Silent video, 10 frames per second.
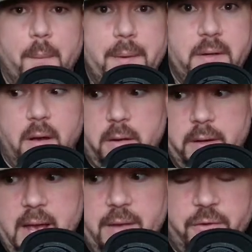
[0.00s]
up and dunk on
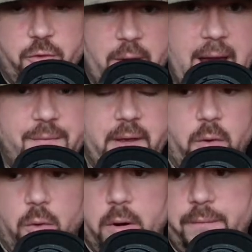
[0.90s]
guys in traffic
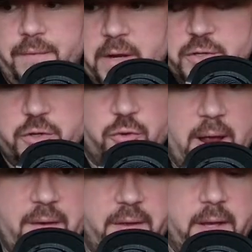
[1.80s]
or finish in
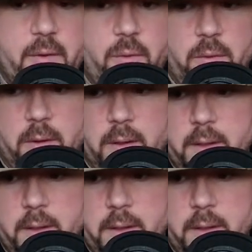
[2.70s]
traffic or